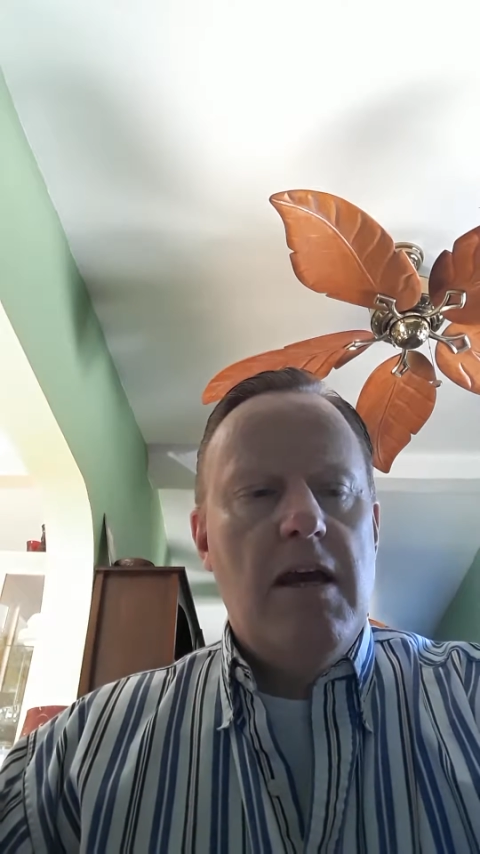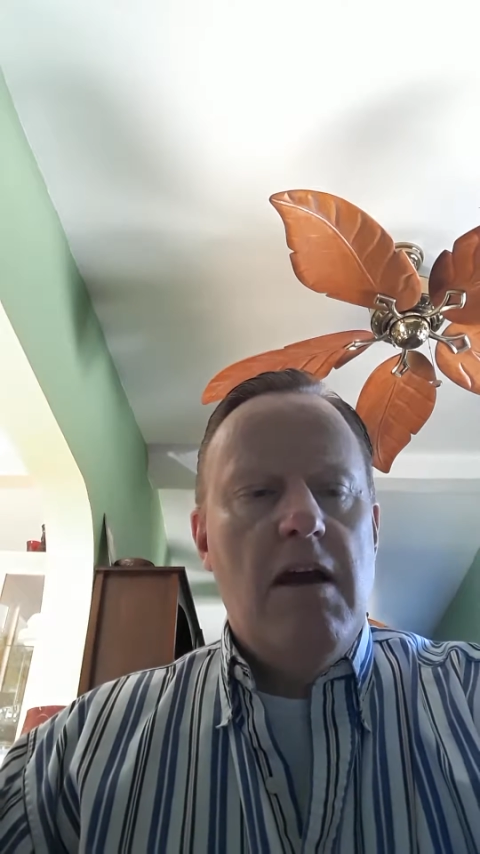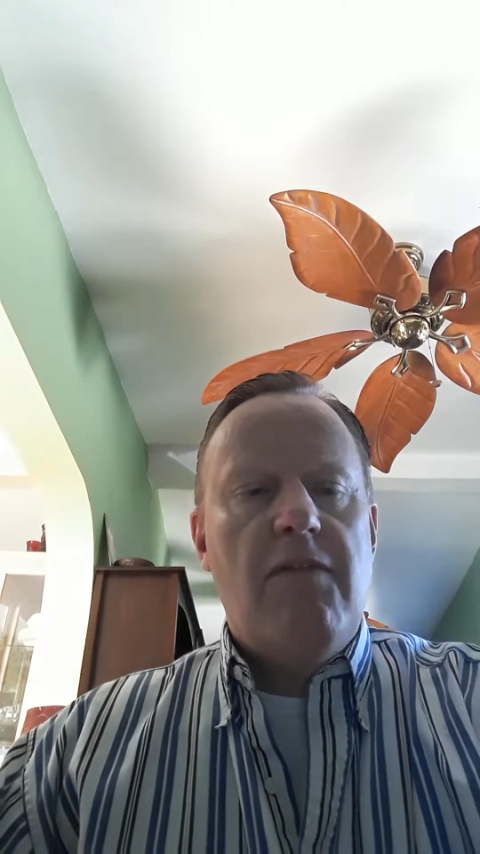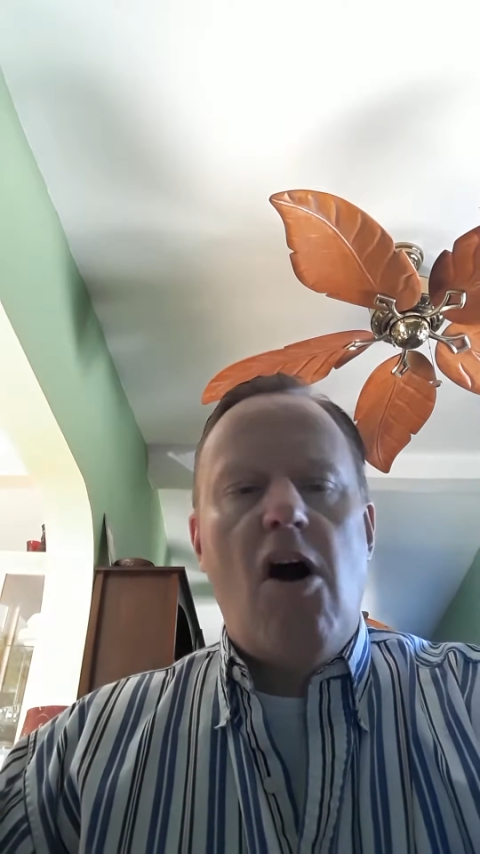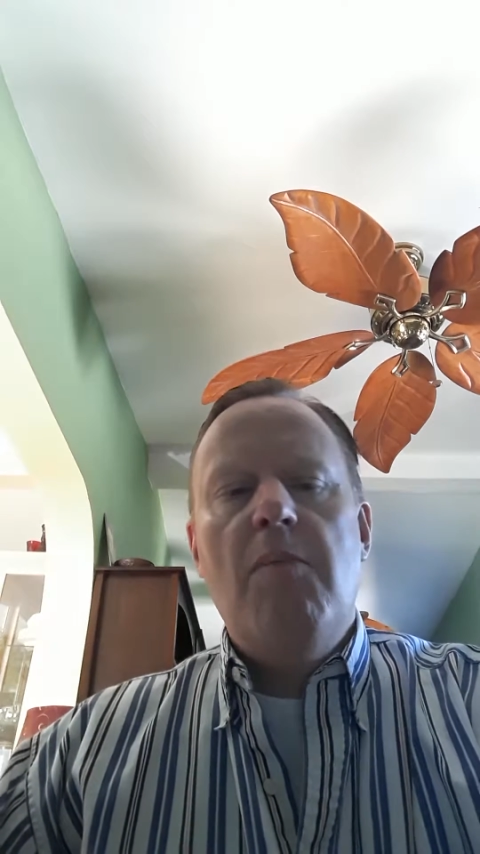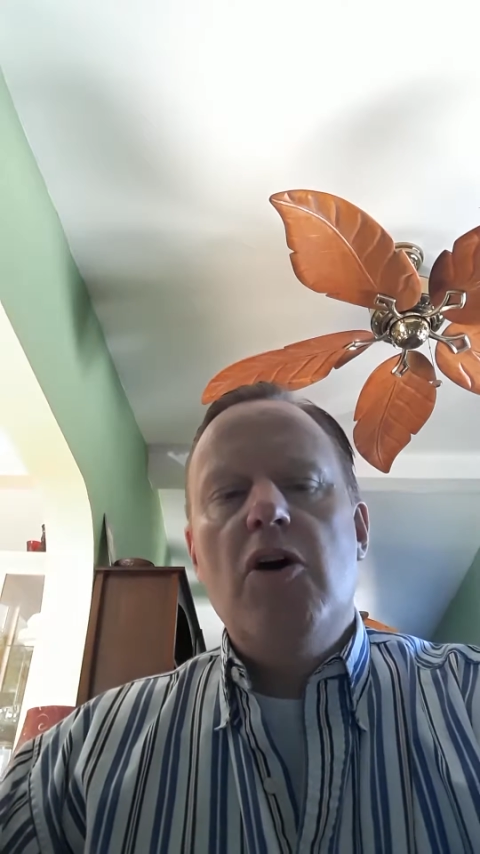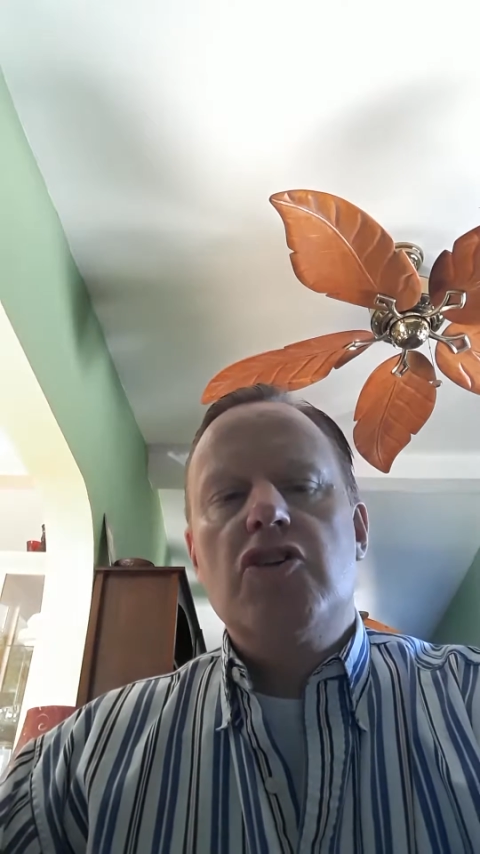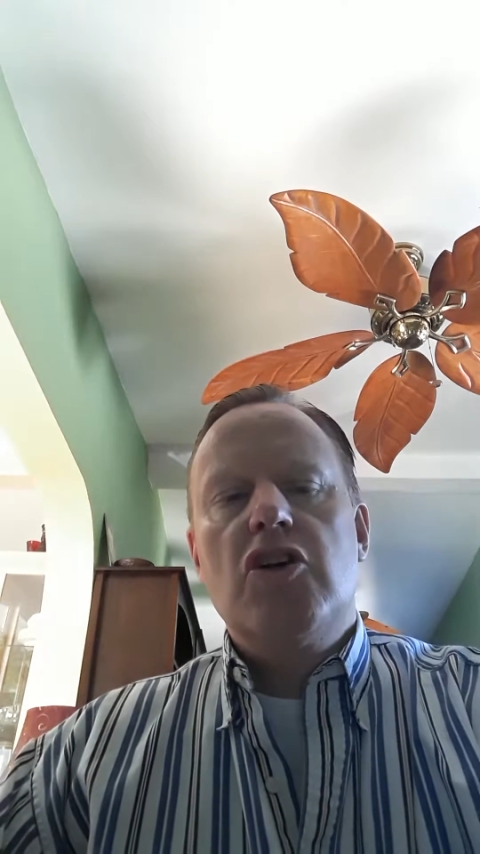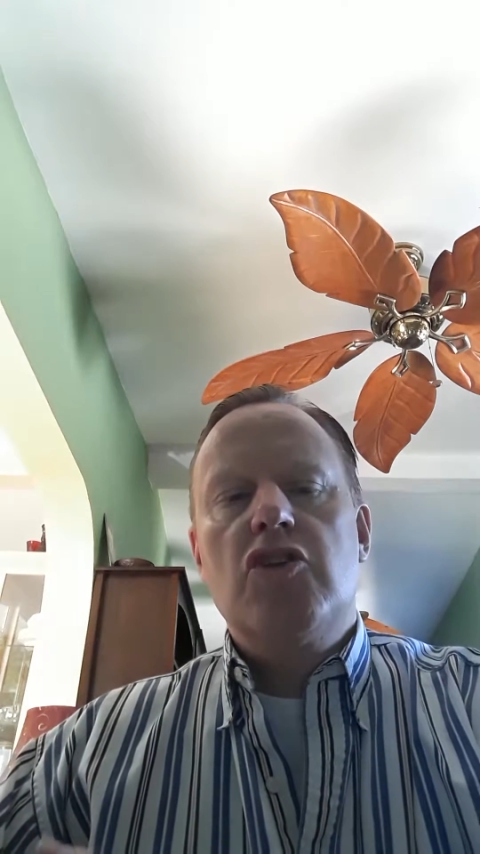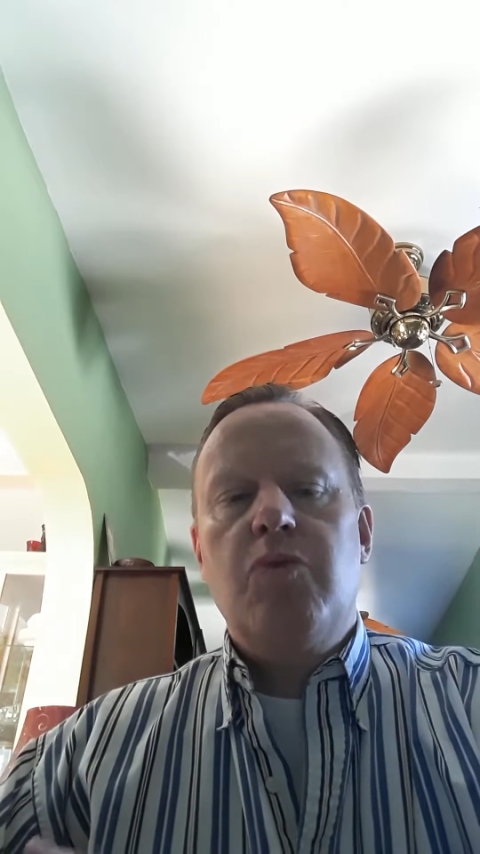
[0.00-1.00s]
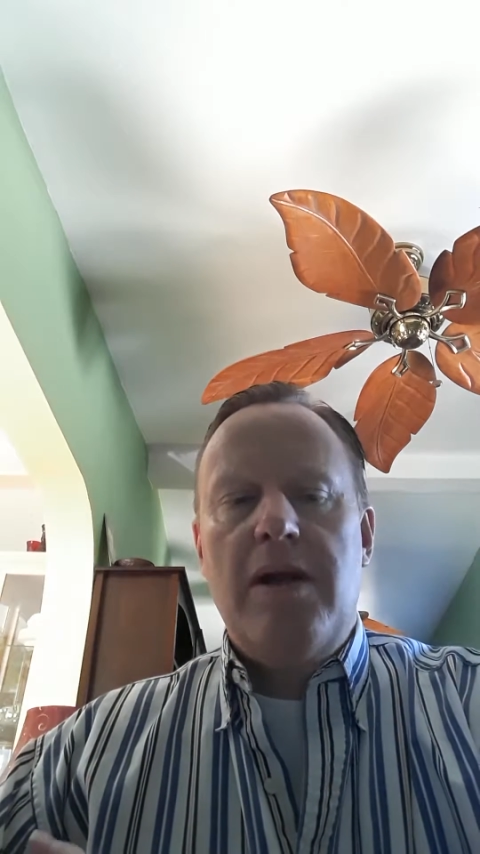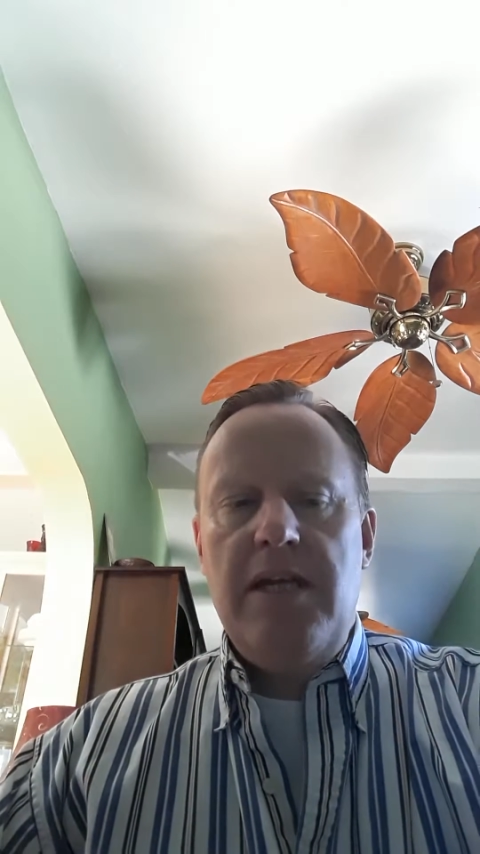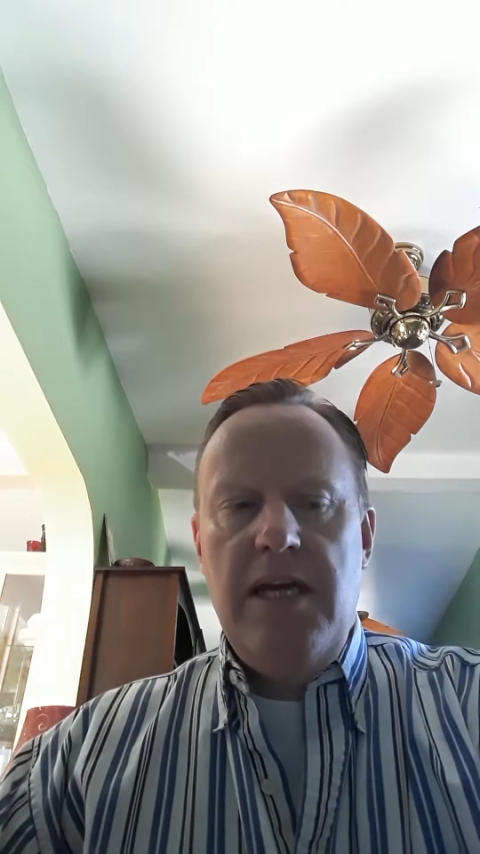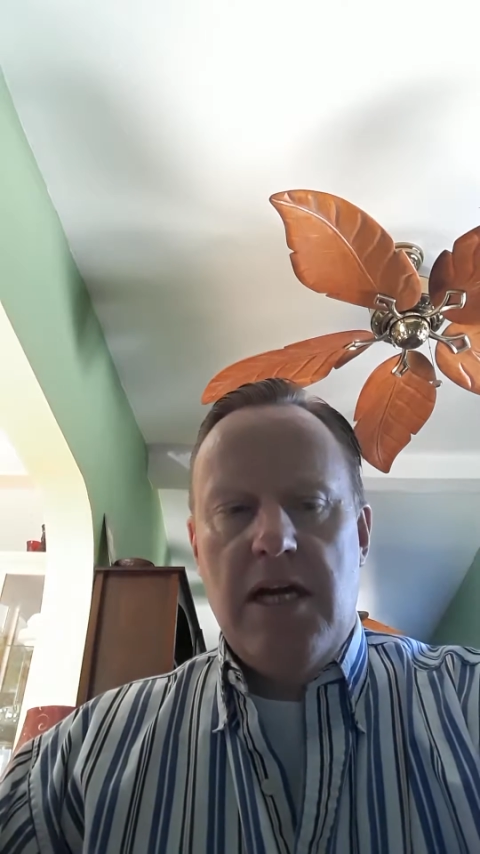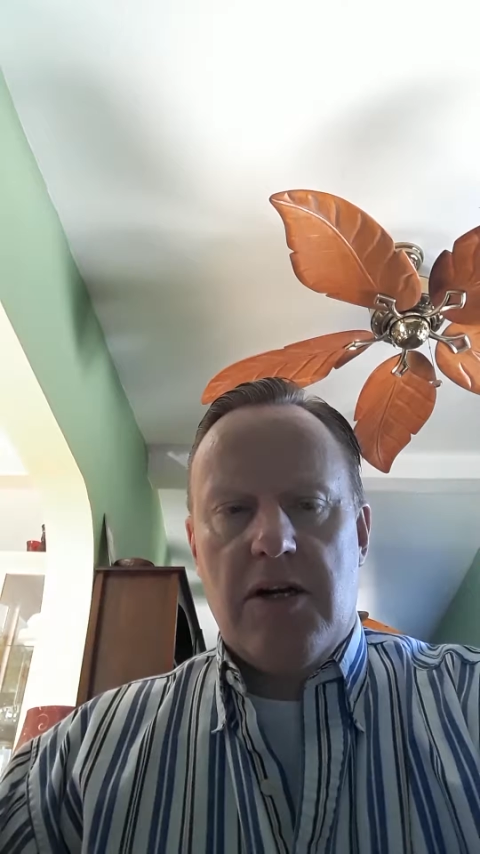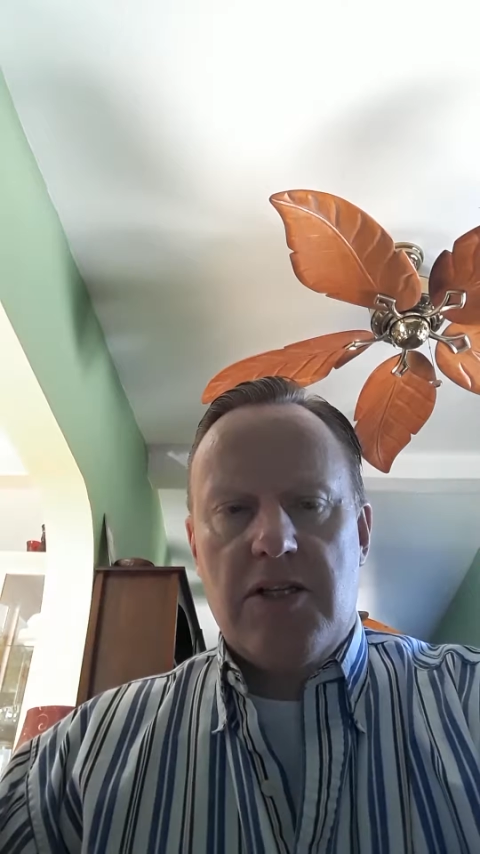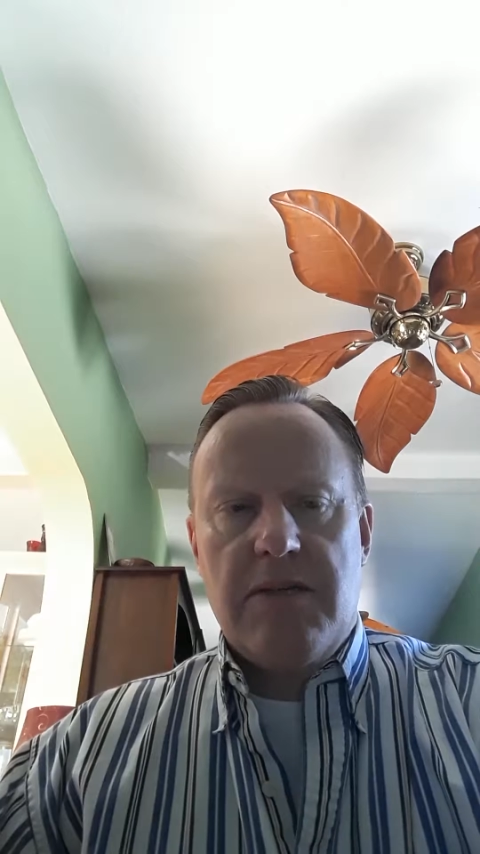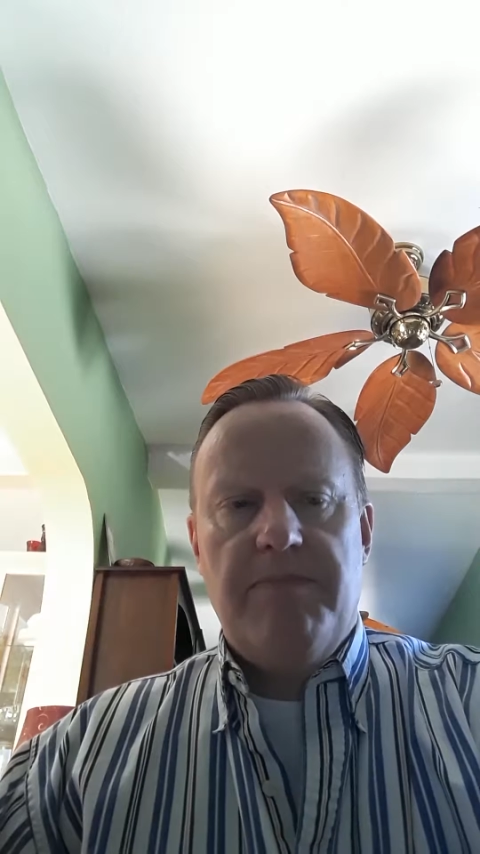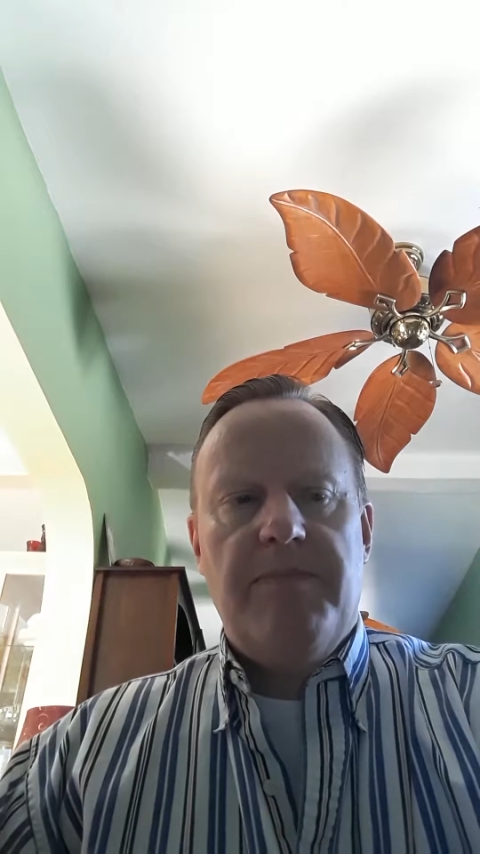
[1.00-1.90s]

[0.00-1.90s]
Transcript: For almost 20 years,